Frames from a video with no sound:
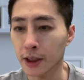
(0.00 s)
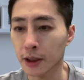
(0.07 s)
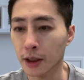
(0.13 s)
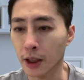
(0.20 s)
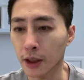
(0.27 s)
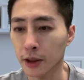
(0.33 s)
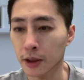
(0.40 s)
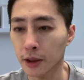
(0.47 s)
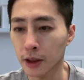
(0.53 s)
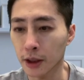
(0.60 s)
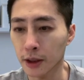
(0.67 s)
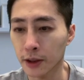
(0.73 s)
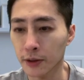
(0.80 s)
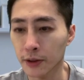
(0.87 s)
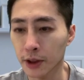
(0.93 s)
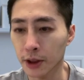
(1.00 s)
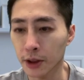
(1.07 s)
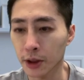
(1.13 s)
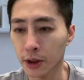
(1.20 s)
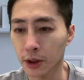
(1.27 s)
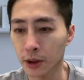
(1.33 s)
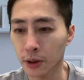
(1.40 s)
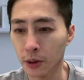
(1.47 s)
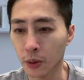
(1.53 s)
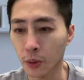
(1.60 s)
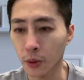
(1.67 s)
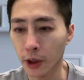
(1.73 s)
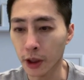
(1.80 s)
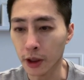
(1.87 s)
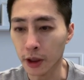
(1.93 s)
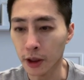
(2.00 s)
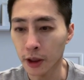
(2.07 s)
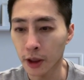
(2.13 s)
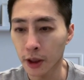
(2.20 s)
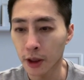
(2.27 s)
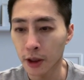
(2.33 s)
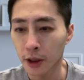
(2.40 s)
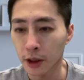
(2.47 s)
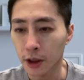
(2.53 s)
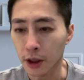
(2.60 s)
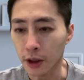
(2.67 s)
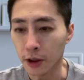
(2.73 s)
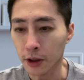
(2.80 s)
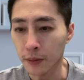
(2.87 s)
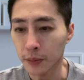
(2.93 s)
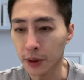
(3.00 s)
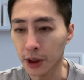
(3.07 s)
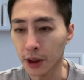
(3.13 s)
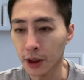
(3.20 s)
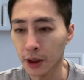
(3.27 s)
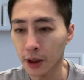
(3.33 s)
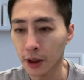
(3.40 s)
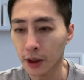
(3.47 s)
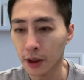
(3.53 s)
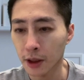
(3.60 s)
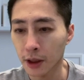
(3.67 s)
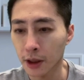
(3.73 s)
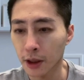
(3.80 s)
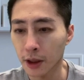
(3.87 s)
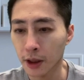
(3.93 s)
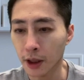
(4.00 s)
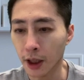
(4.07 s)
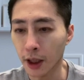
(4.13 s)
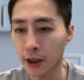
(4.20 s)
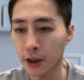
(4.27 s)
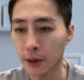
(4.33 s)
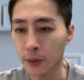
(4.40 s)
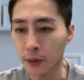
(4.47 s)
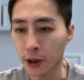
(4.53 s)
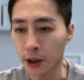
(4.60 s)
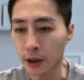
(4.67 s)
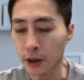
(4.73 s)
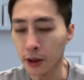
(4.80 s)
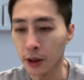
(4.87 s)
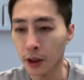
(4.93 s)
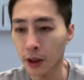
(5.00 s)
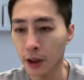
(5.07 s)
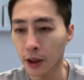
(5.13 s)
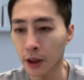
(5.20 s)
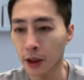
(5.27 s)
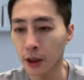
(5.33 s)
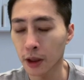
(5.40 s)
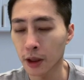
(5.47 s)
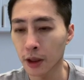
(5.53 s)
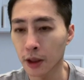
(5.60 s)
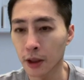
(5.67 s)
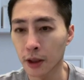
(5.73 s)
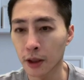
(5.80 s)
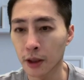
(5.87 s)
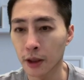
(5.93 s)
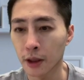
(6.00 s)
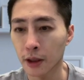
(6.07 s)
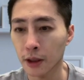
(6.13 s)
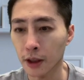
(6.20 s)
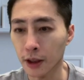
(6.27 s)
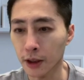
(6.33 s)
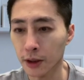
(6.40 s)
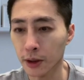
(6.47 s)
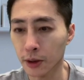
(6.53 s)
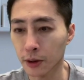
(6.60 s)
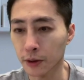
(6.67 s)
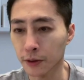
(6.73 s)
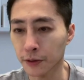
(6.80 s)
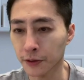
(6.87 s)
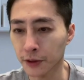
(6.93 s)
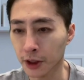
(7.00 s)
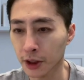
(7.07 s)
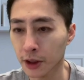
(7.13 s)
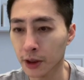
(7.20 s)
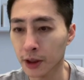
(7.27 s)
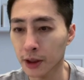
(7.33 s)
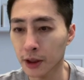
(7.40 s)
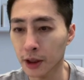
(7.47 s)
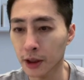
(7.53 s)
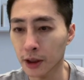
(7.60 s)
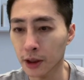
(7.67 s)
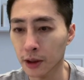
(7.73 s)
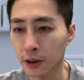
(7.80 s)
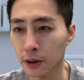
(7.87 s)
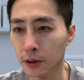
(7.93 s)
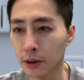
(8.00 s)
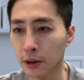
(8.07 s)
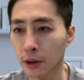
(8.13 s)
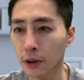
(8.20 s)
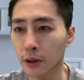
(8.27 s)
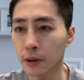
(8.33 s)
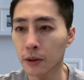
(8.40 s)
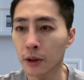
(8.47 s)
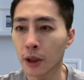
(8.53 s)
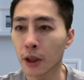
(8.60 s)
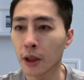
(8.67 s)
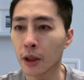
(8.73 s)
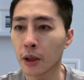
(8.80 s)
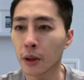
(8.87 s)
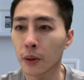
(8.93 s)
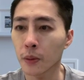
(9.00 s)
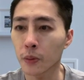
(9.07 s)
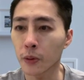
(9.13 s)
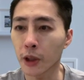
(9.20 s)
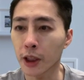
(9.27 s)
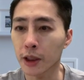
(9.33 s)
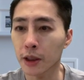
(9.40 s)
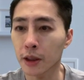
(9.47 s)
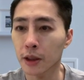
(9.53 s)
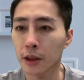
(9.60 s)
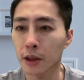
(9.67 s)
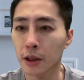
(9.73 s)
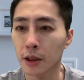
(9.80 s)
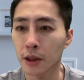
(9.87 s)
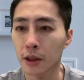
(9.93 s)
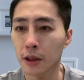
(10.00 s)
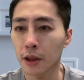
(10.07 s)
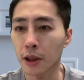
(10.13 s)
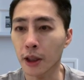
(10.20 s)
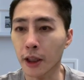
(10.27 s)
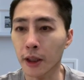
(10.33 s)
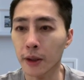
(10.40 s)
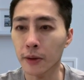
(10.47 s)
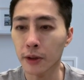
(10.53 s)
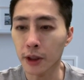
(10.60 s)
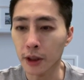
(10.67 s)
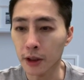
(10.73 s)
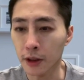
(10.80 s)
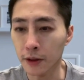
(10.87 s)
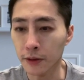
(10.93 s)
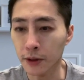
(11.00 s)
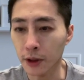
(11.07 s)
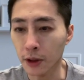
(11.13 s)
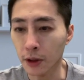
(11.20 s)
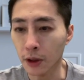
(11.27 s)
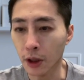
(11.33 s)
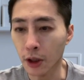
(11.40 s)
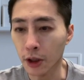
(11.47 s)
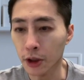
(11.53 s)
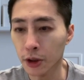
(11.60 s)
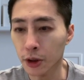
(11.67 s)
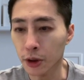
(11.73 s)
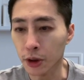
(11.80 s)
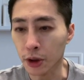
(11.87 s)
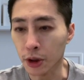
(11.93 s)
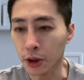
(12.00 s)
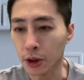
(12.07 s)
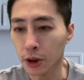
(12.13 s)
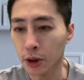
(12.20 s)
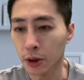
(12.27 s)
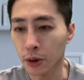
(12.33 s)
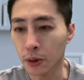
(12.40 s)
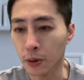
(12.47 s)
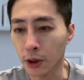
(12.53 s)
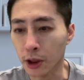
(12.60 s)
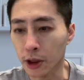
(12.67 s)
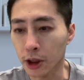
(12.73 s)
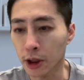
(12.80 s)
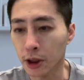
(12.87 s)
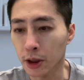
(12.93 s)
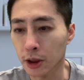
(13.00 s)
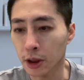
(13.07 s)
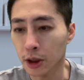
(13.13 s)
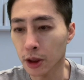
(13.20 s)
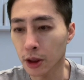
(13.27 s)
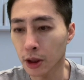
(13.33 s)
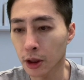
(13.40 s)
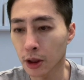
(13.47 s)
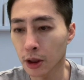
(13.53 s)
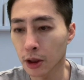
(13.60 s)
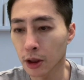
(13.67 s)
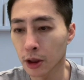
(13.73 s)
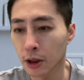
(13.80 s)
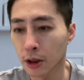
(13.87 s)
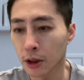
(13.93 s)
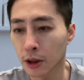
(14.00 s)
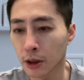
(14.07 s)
place inside of this square, it could be anywhere, is to first needing to know what the area of the larger square is.